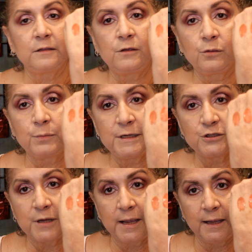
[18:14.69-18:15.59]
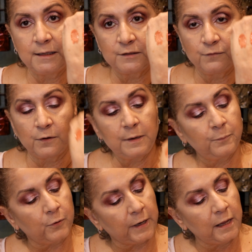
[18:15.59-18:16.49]
are the 3 shades,
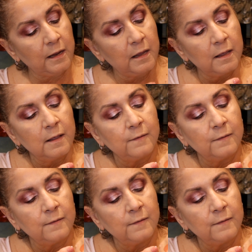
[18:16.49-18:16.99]
very pretty.